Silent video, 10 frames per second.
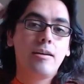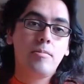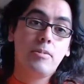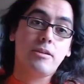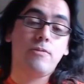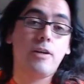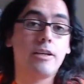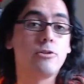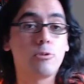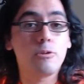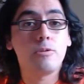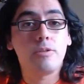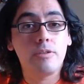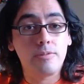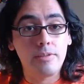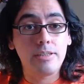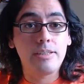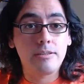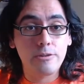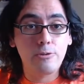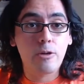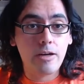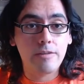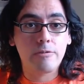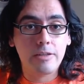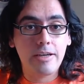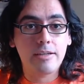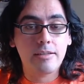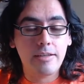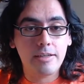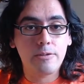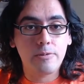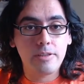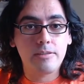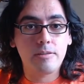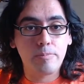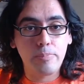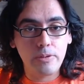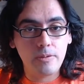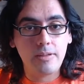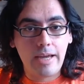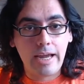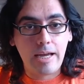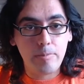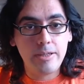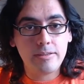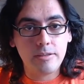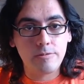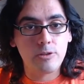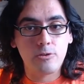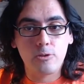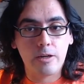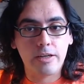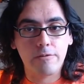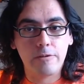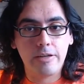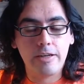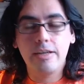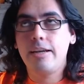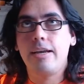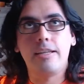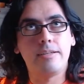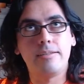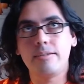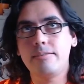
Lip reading: but it's fucking true. You need to draw every day. Like, you need to build the habit of just drawing every day. And it does